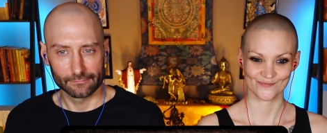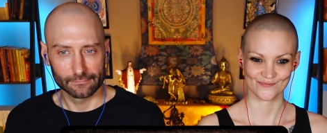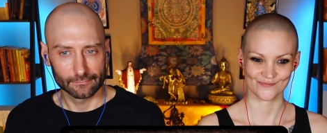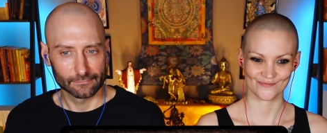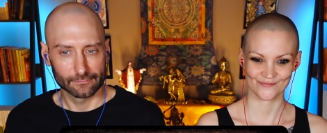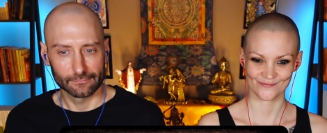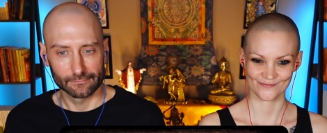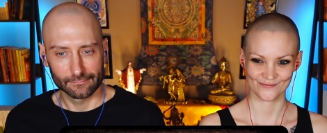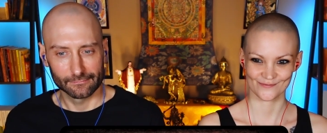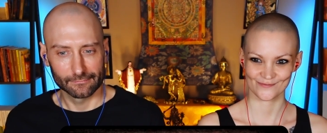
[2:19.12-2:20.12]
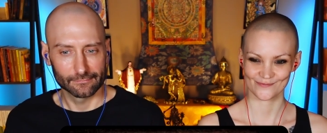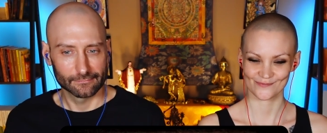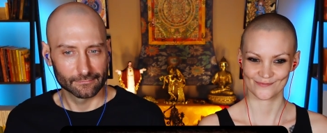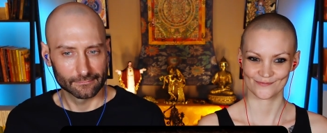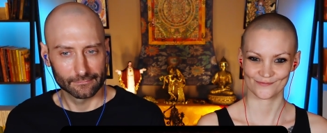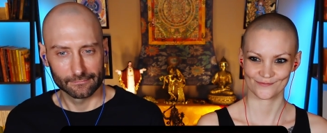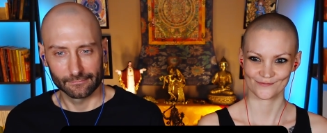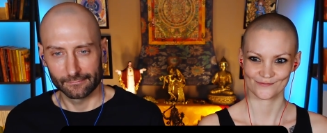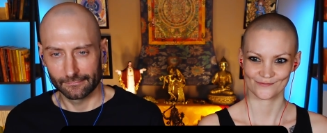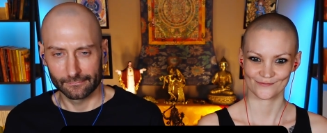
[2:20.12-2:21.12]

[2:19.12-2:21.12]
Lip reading: (silence)